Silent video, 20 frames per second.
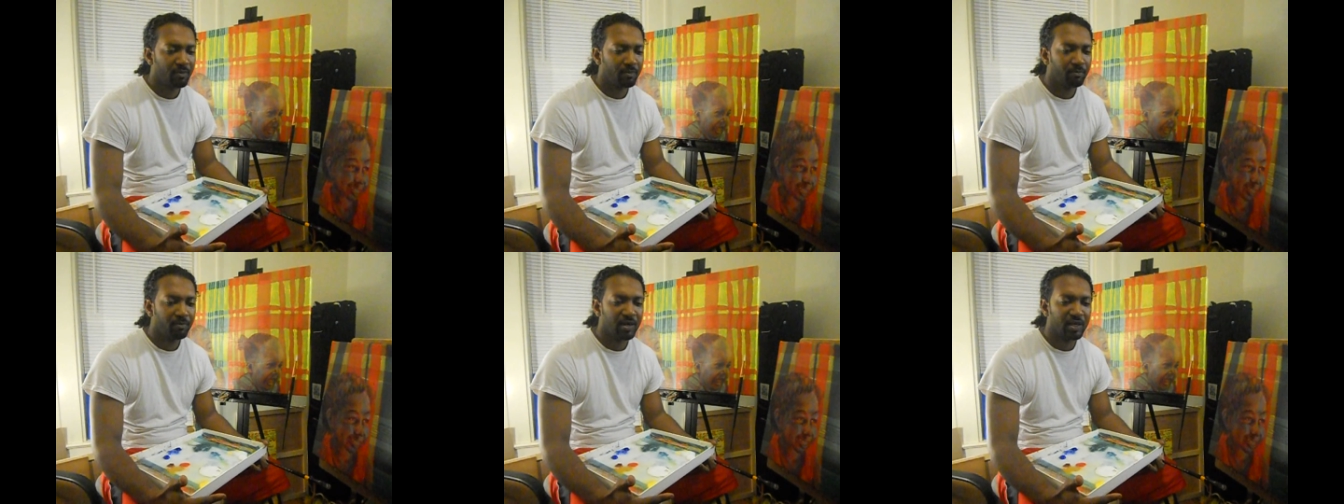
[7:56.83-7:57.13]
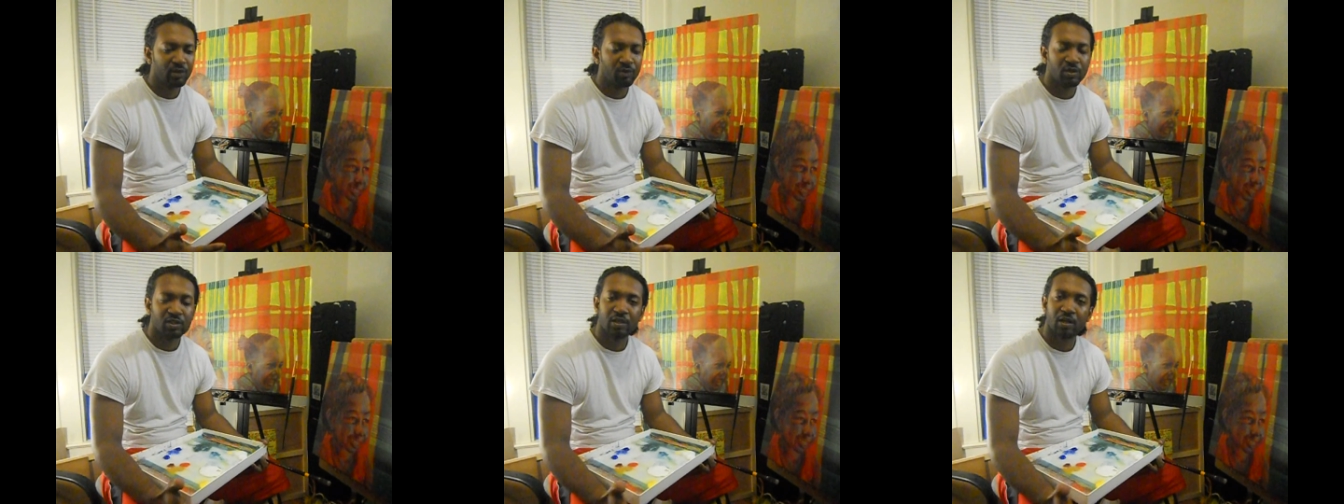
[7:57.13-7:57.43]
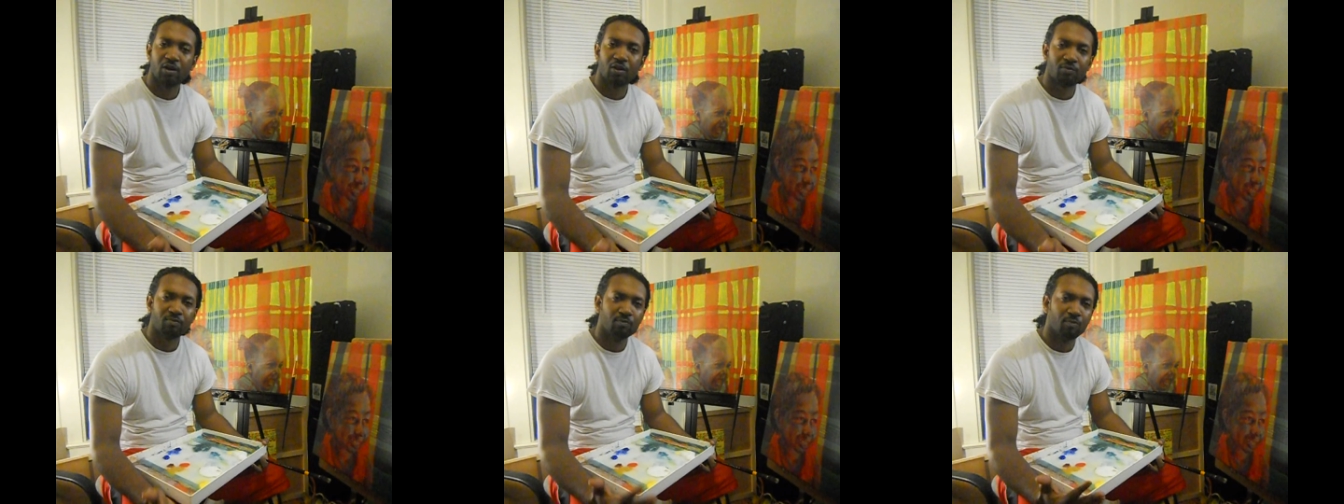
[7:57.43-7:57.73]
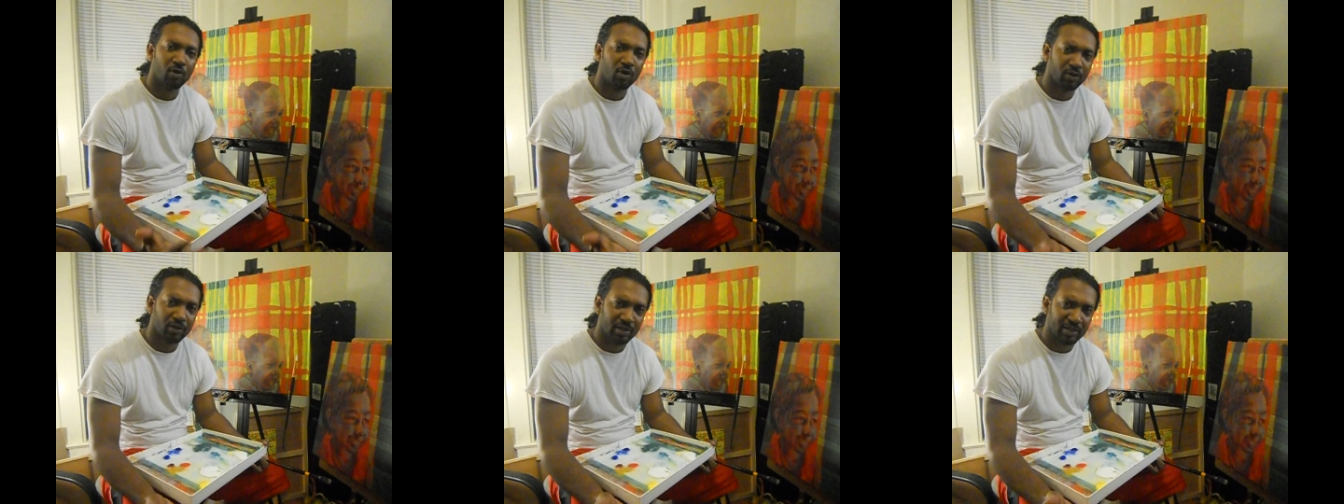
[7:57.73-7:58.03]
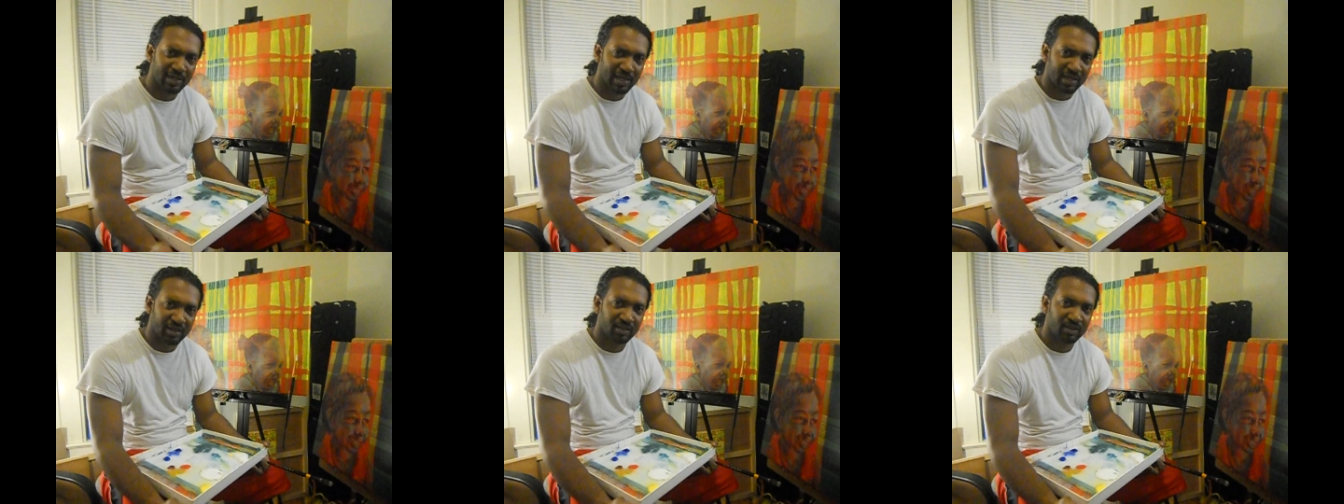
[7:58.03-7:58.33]
but it was a lot more than
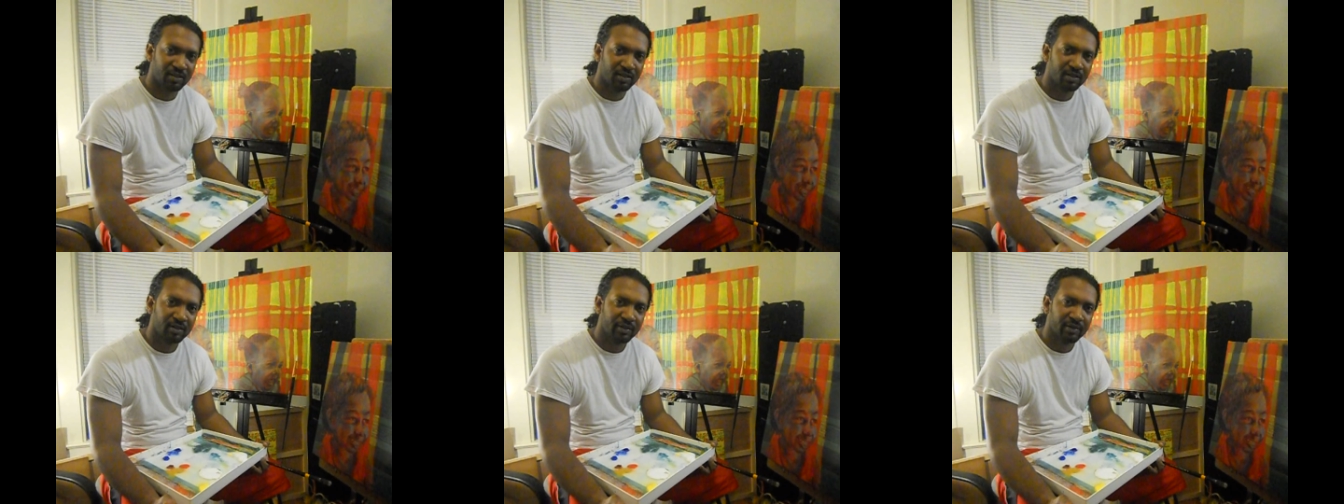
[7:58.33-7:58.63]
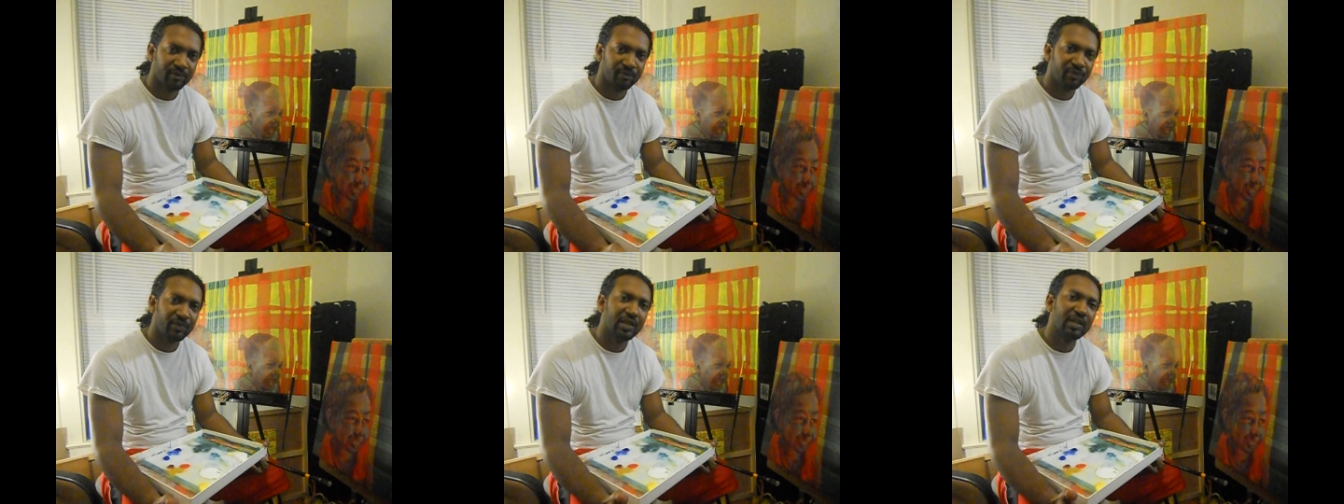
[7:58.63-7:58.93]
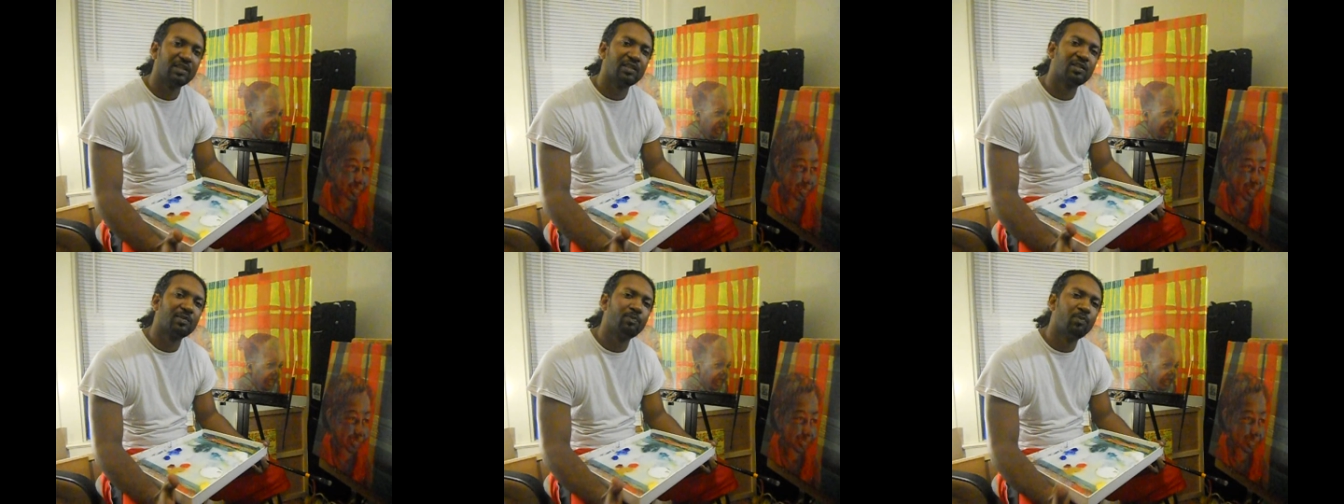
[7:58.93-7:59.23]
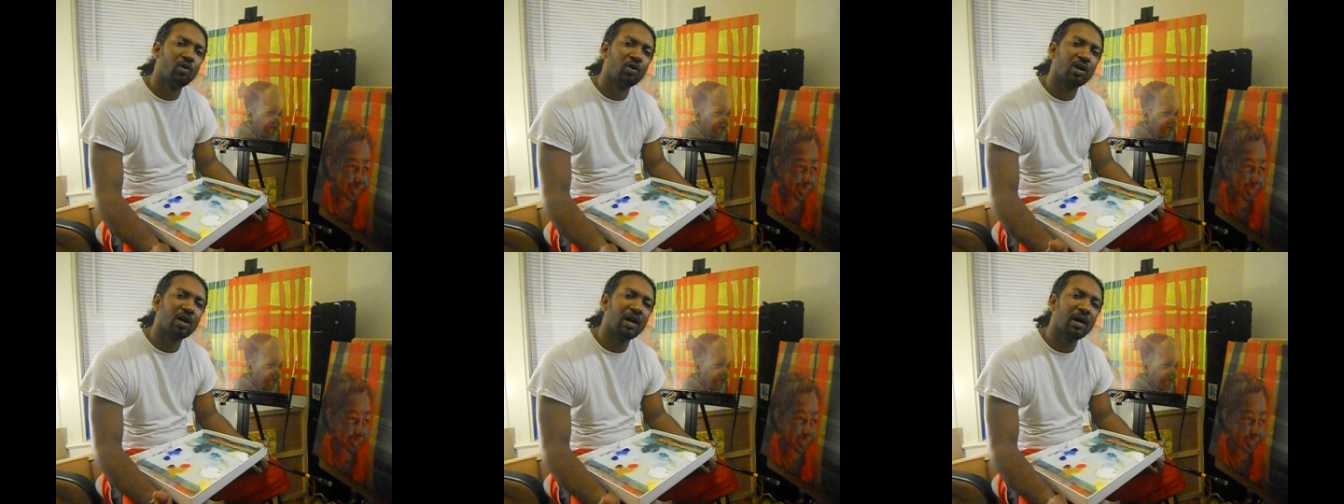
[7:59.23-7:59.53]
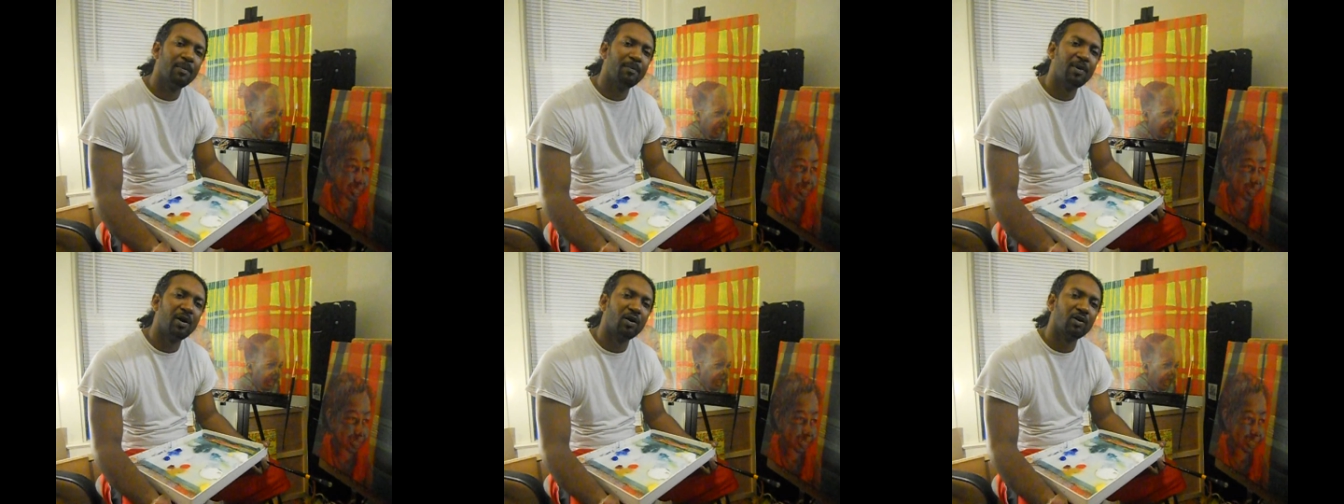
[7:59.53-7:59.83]
that. It spoke
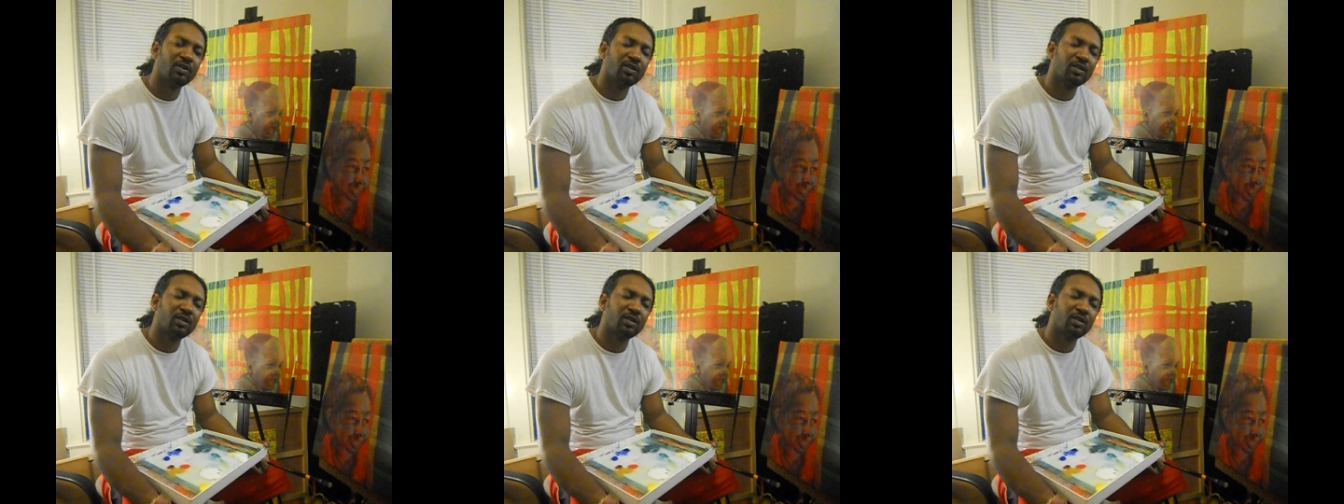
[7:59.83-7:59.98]
about